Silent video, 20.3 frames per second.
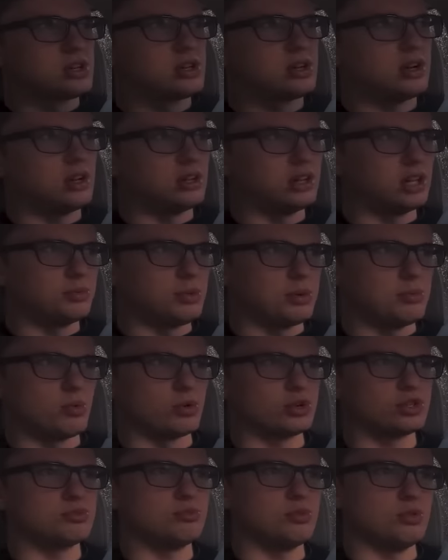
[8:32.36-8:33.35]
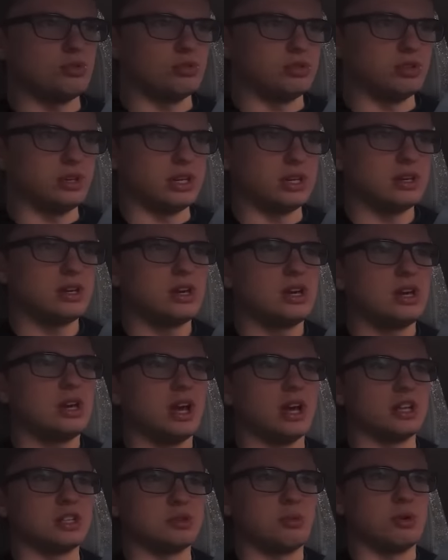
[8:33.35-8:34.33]
a little bit more smoothly
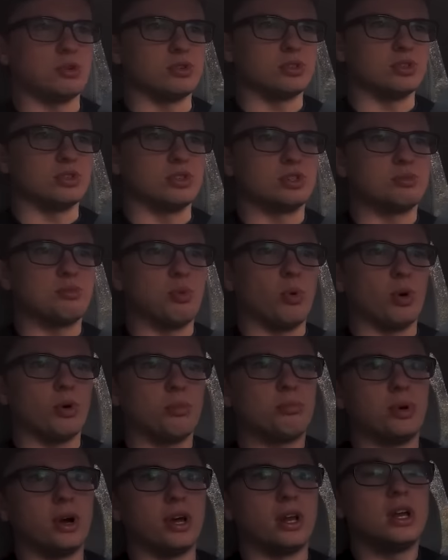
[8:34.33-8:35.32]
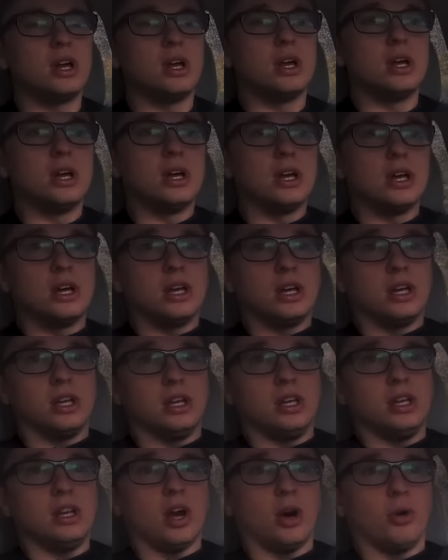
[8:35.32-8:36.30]
as opposed to the sport. But
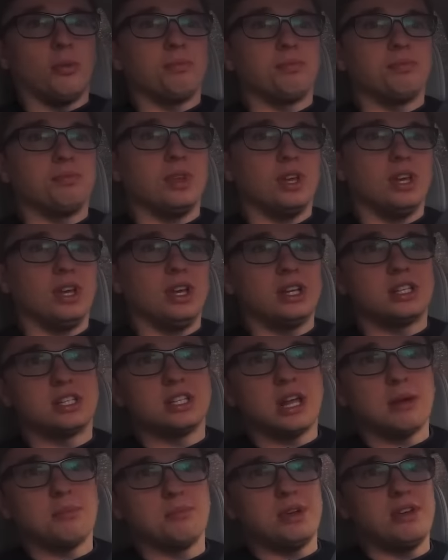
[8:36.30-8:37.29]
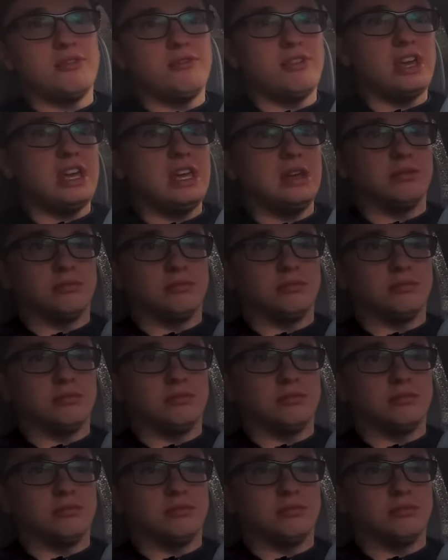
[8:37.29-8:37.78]
it's an MPV,